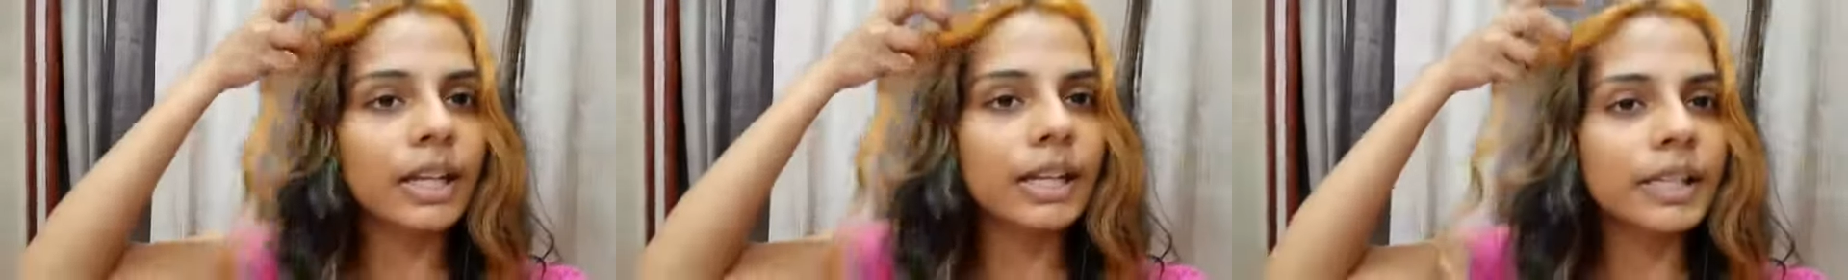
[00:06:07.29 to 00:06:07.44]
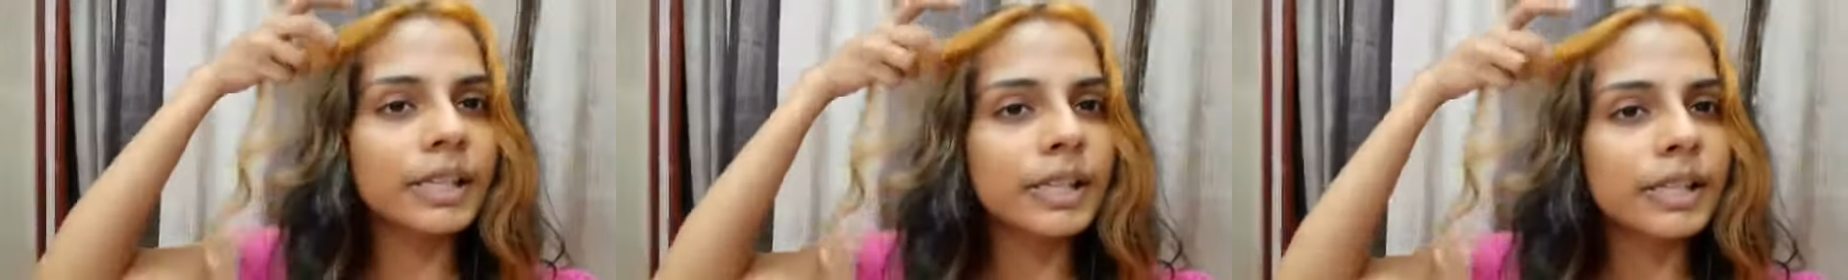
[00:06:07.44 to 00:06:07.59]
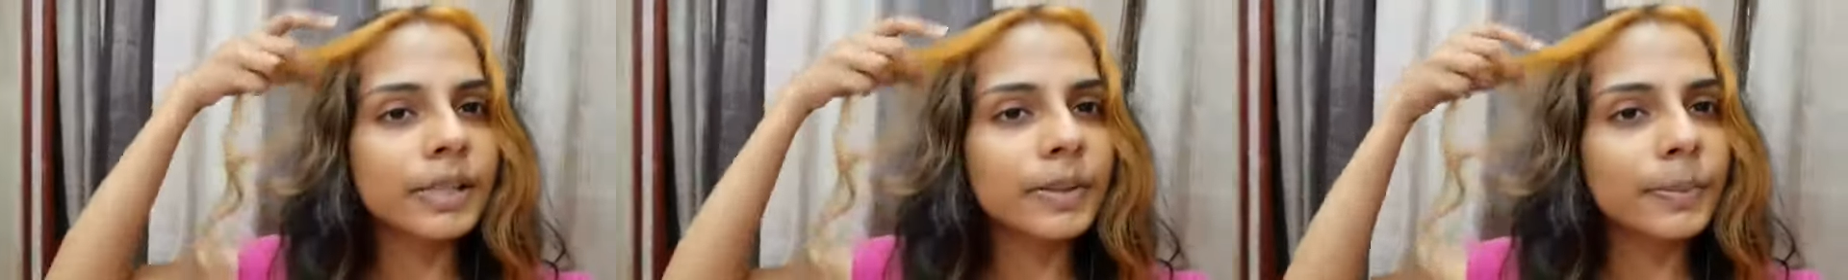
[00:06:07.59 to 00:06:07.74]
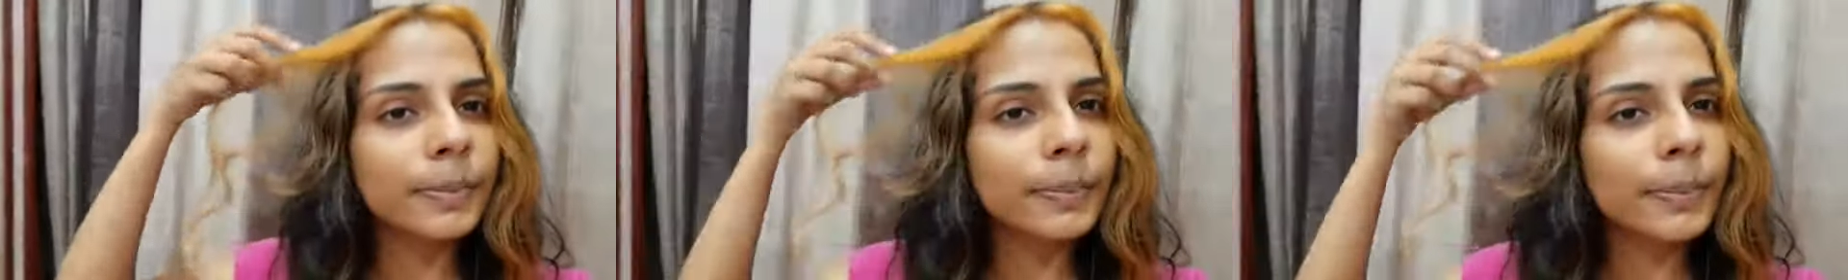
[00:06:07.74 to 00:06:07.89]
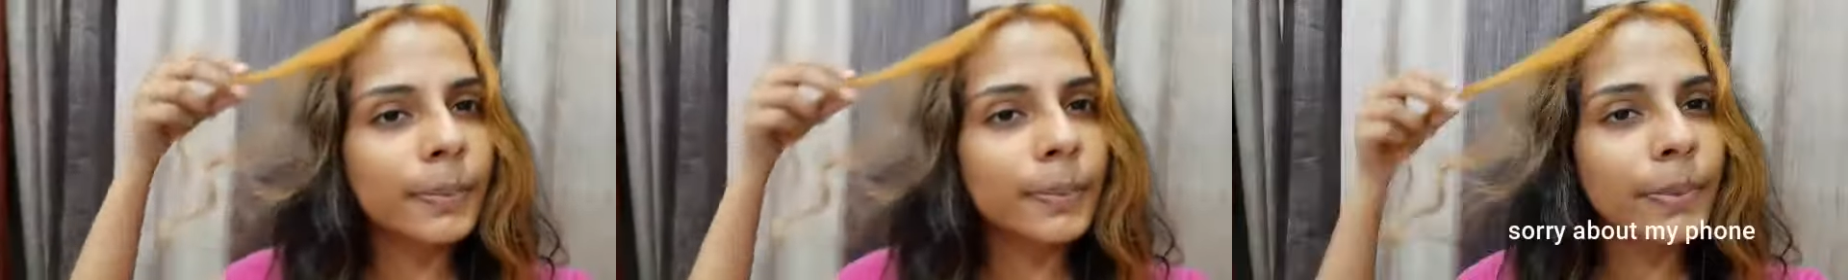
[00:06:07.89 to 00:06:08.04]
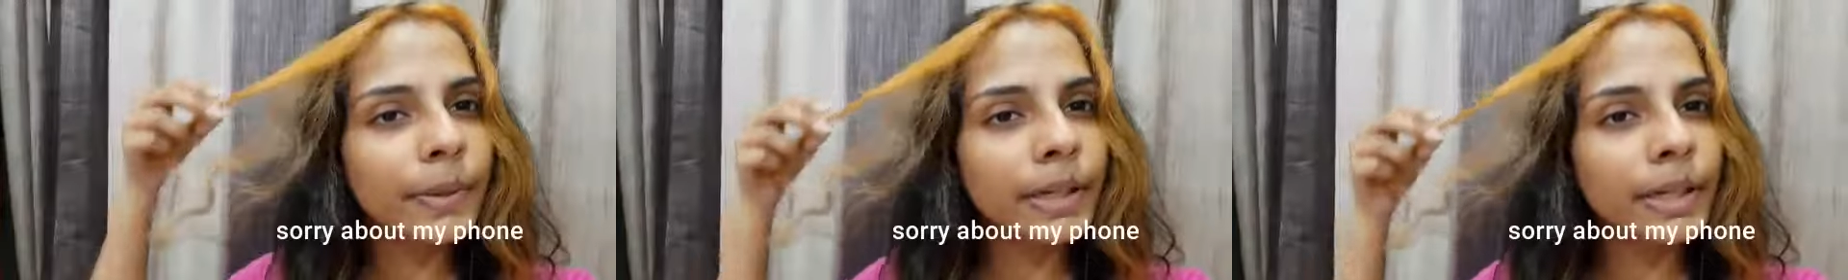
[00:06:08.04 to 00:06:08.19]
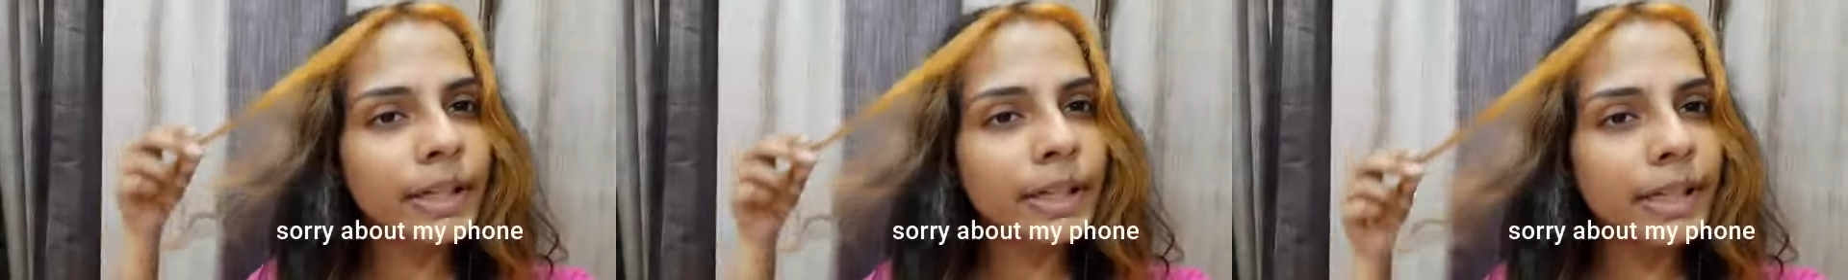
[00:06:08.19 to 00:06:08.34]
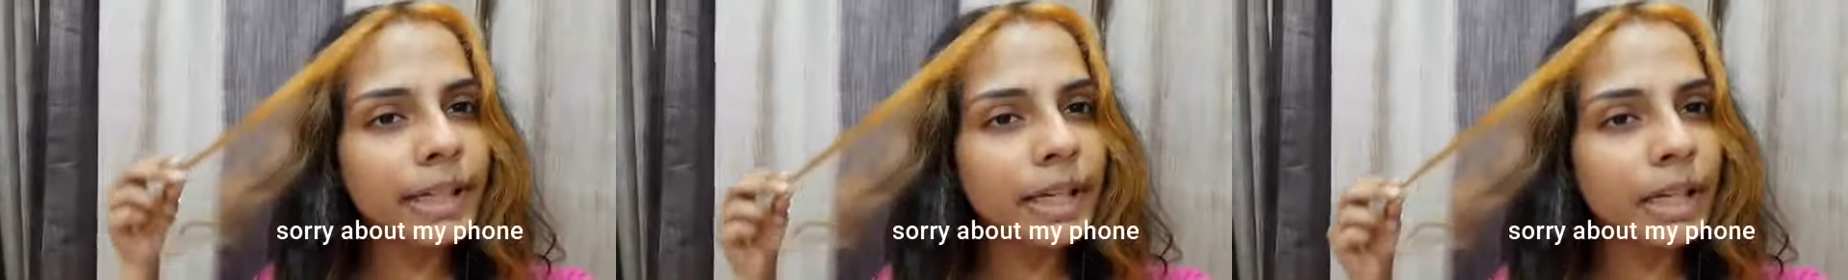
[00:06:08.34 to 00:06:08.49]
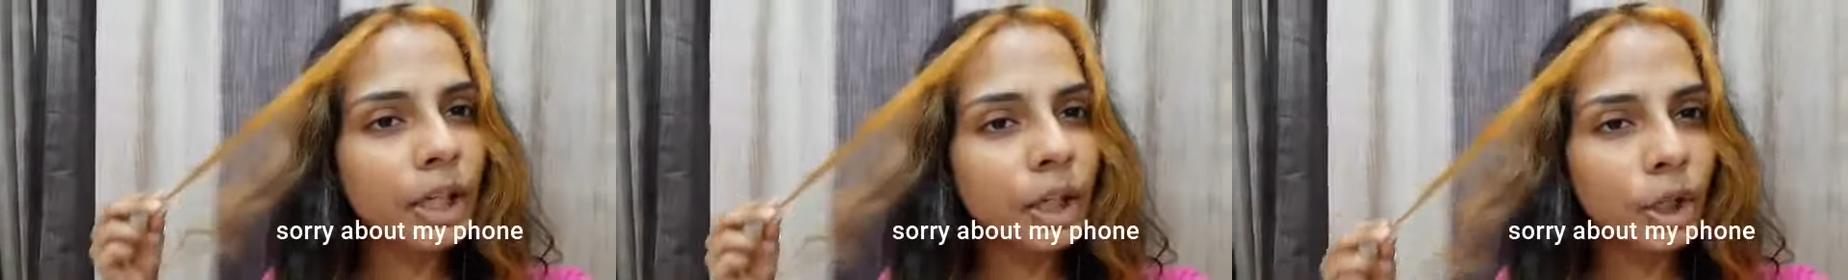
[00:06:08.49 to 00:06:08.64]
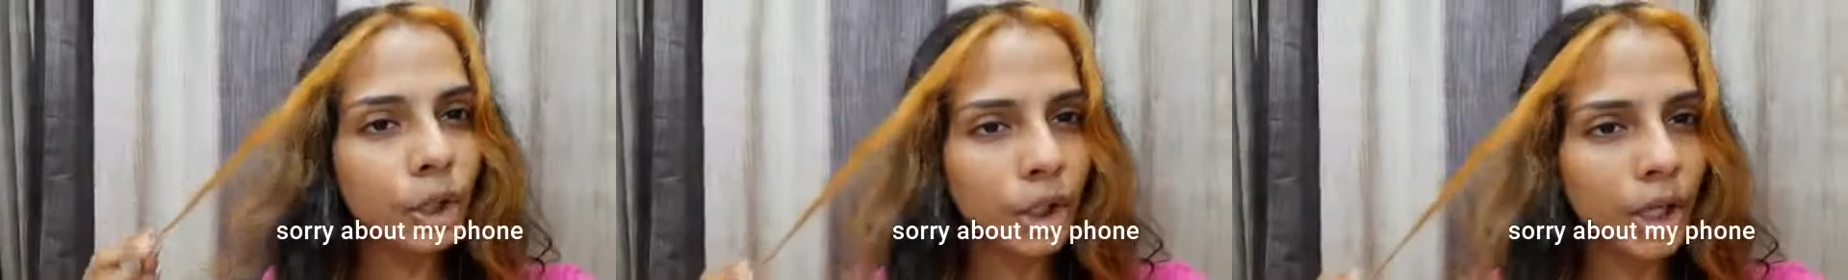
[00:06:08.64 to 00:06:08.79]
It's
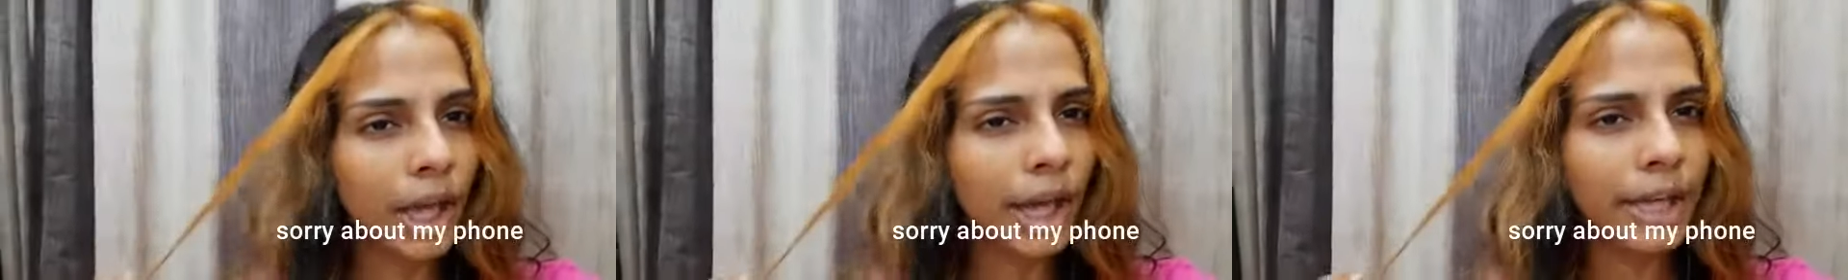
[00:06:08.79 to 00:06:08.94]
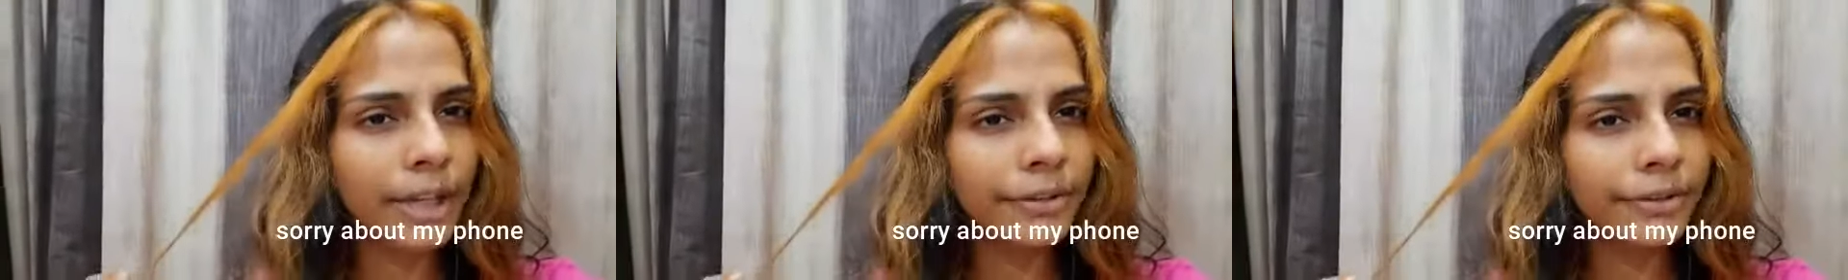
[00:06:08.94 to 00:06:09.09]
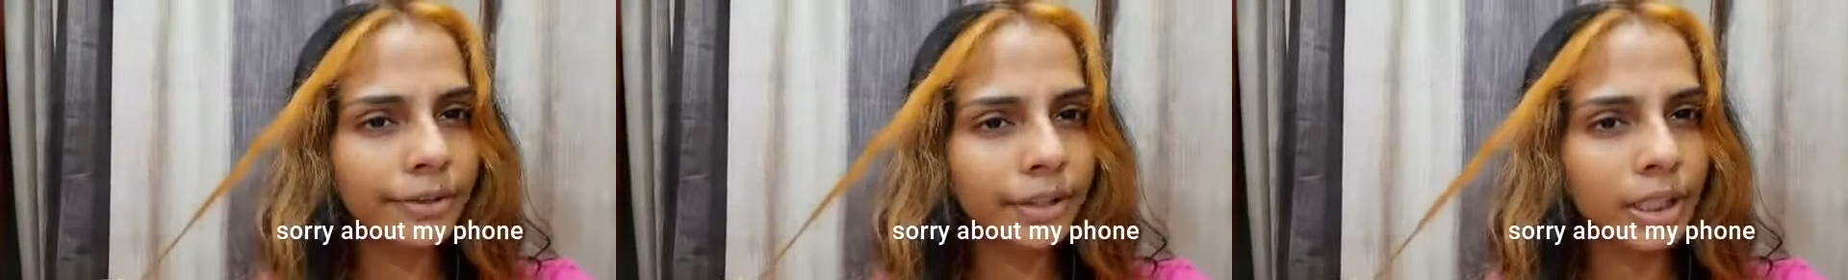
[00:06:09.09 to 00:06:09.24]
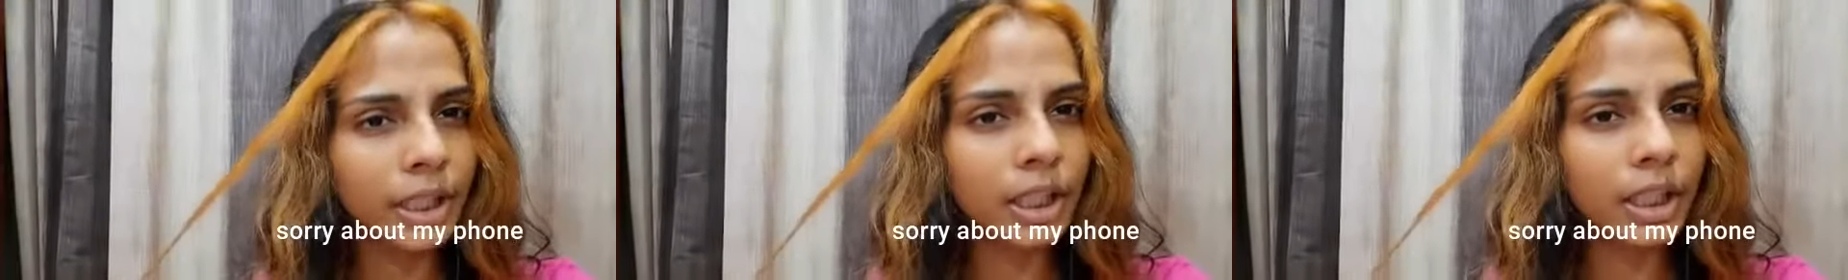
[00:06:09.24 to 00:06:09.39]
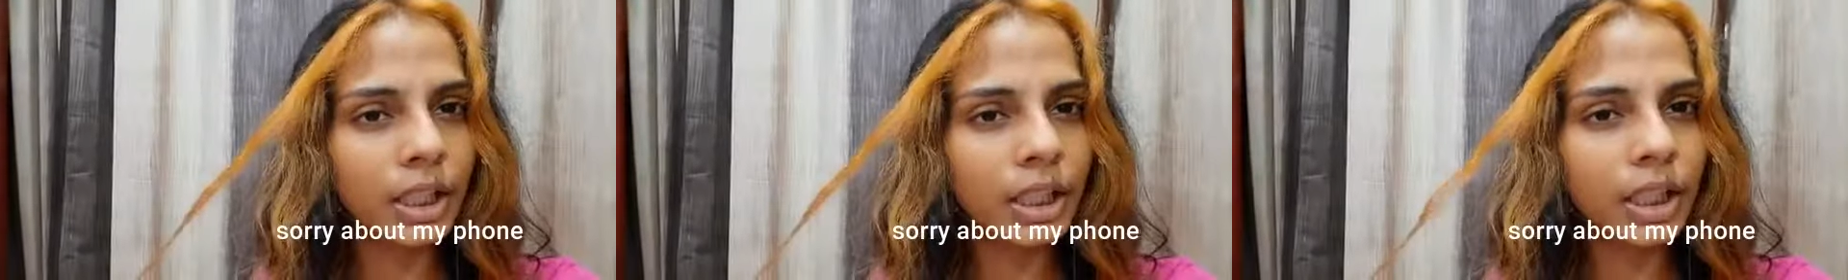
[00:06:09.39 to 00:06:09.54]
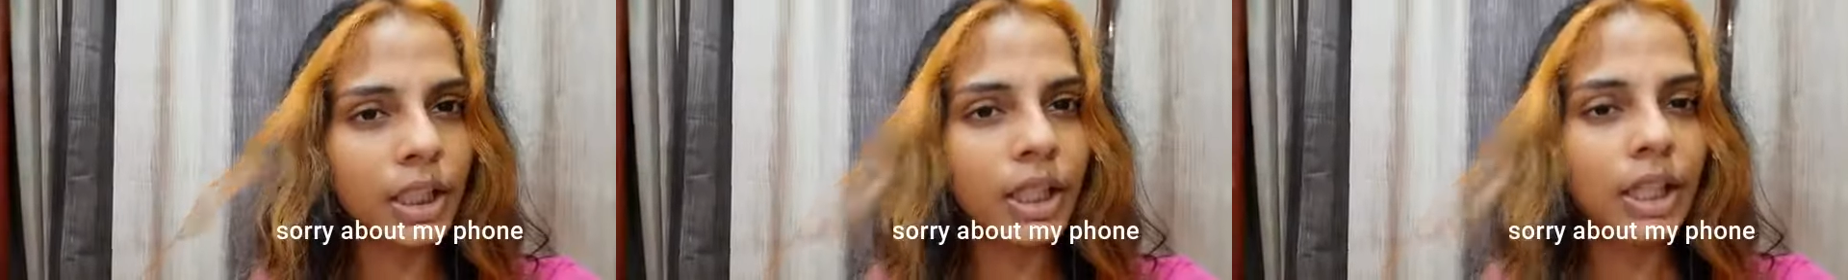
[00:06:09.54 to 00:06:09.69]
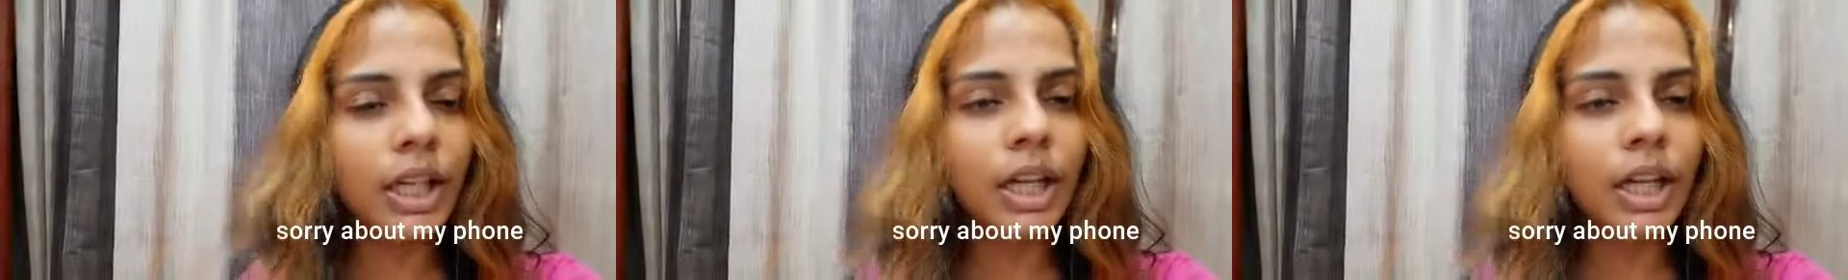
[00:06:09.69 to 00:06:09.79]
pretty good, I feel.